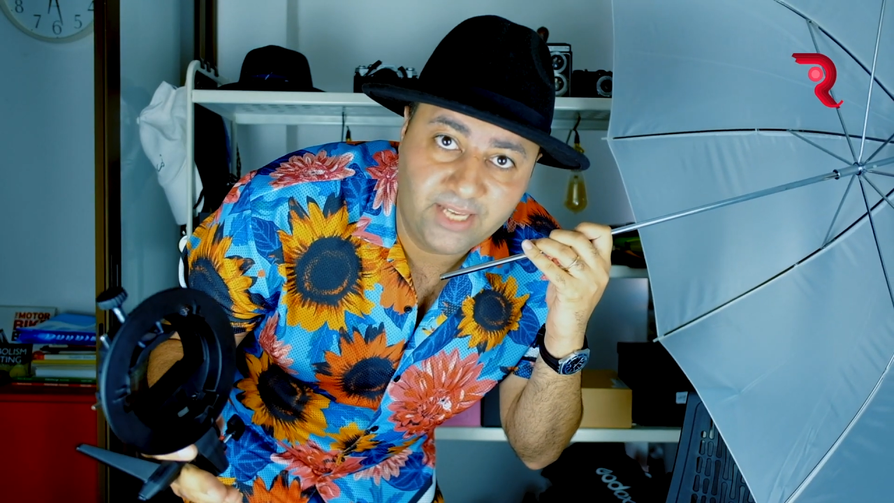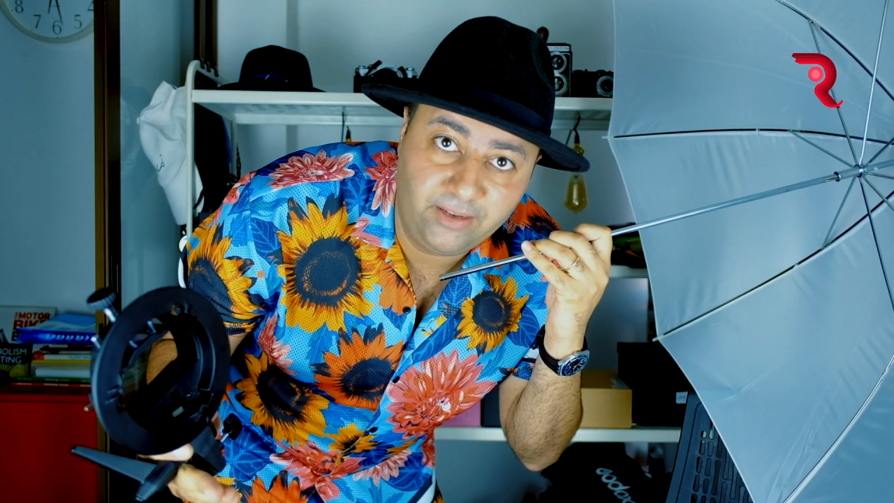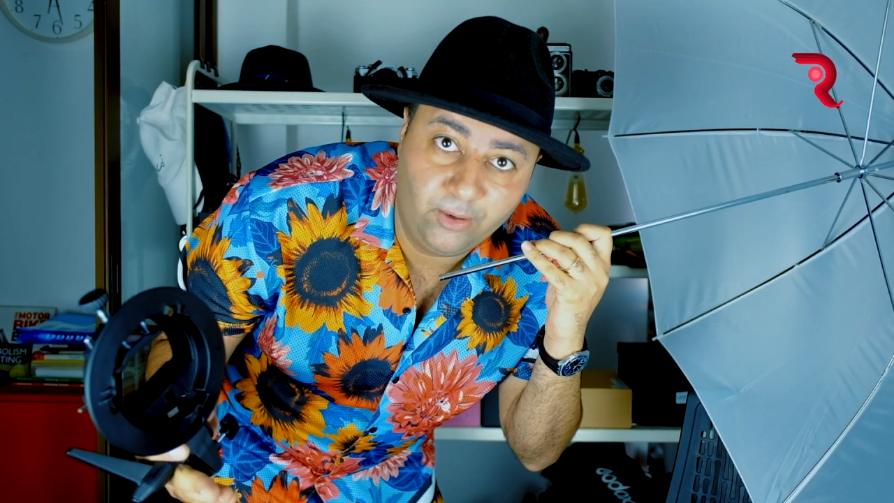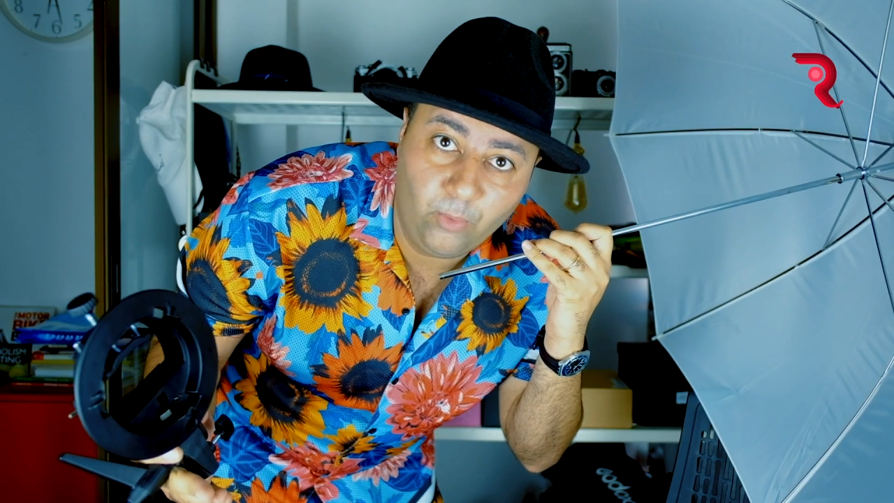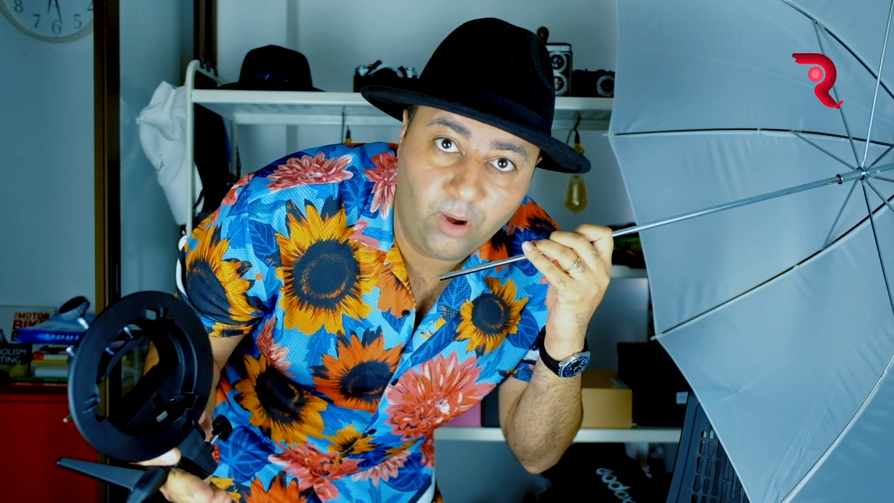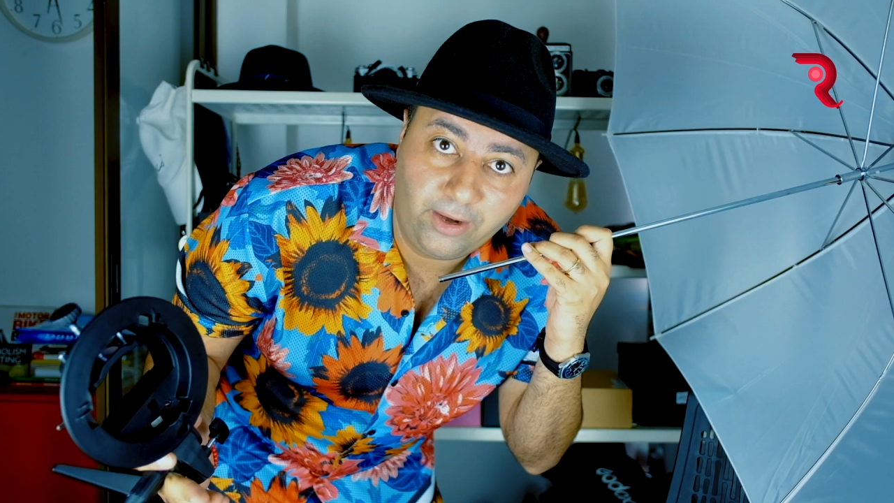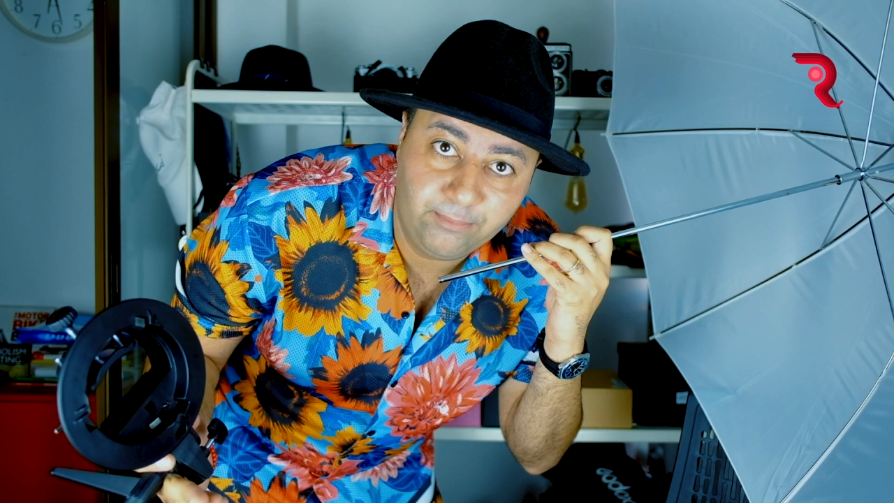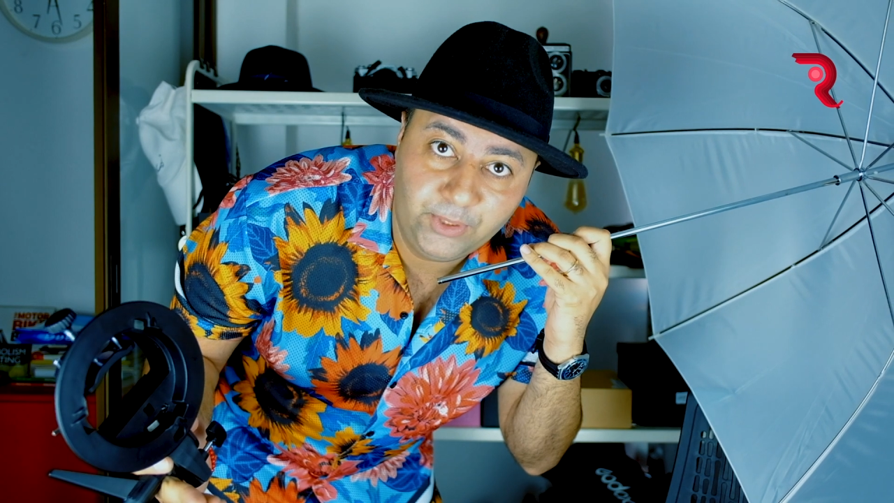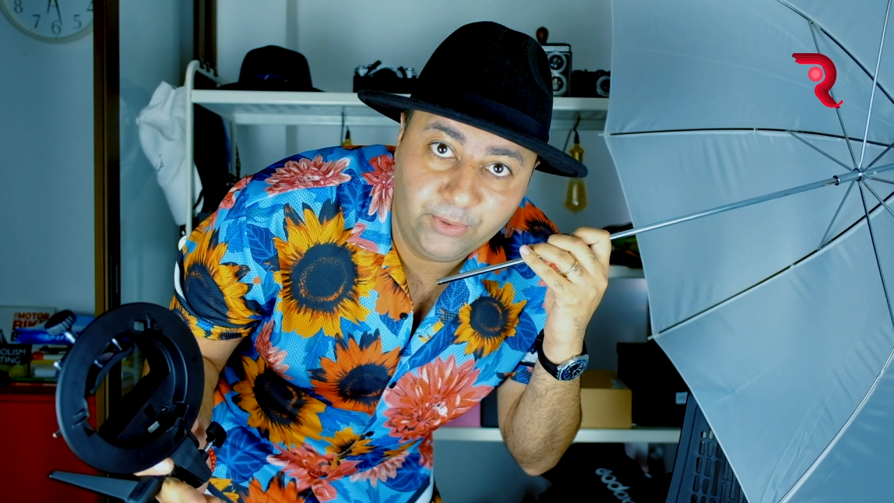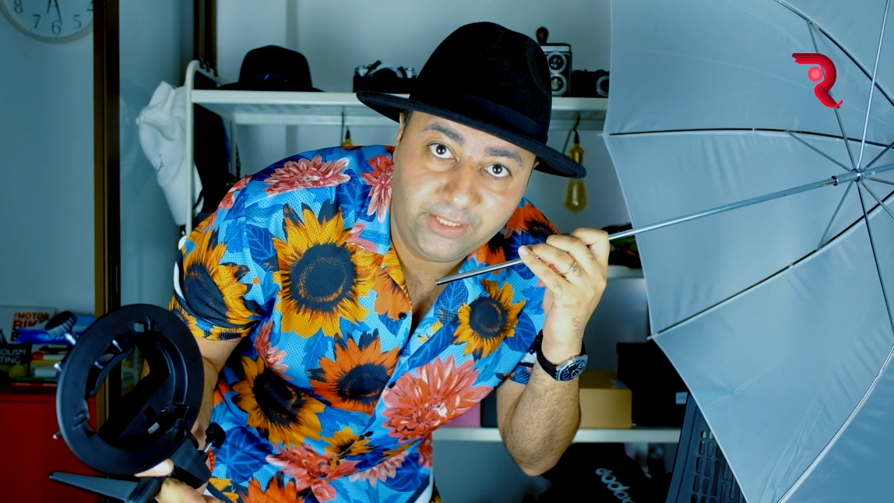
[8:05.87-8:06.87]
I don't know why
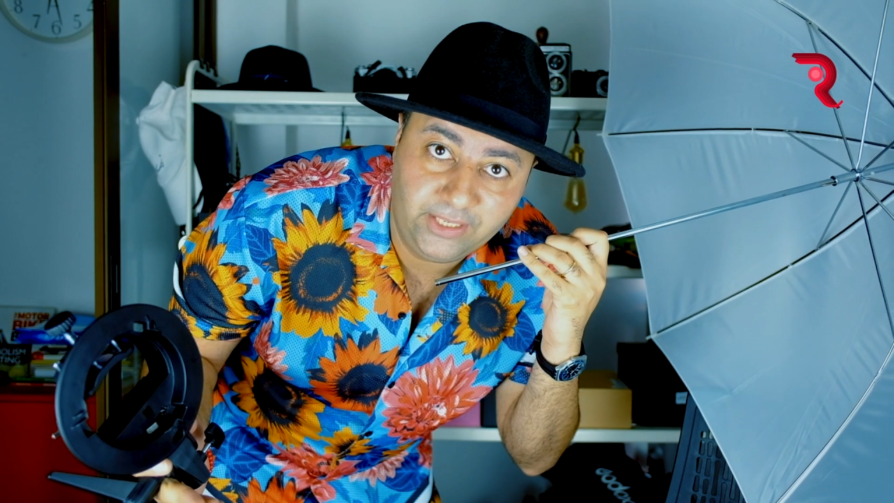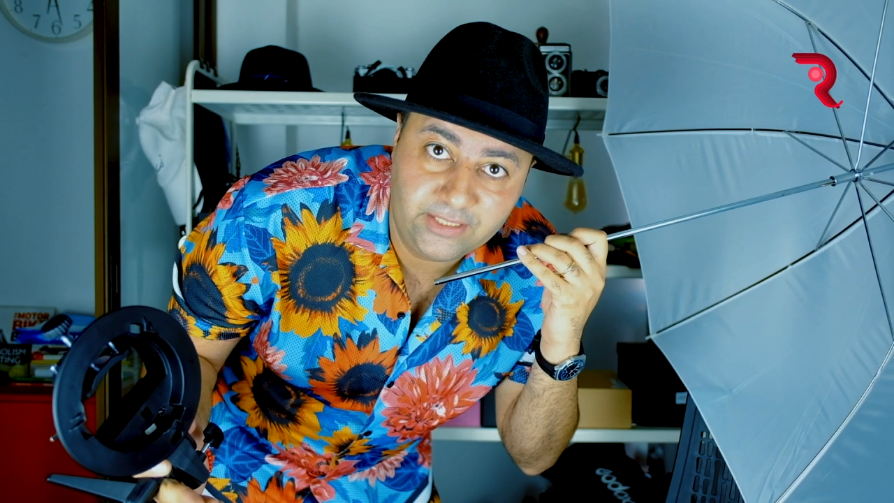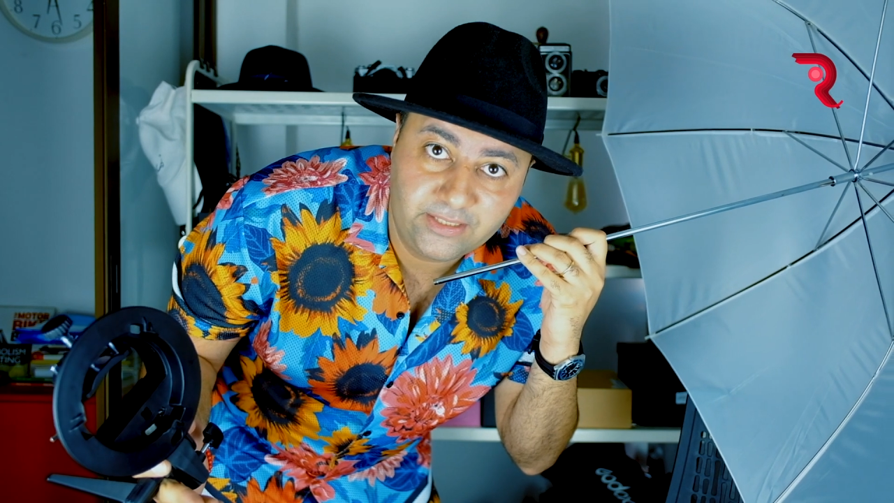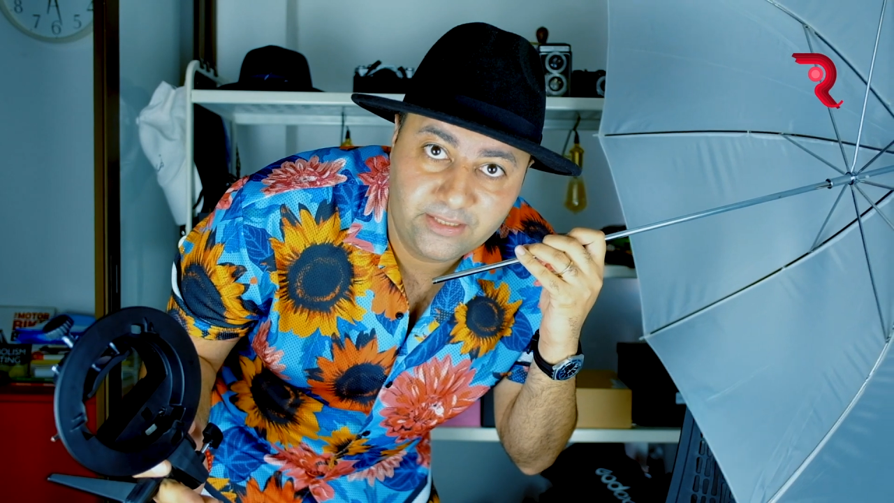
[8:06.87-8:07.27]
I'm doing this.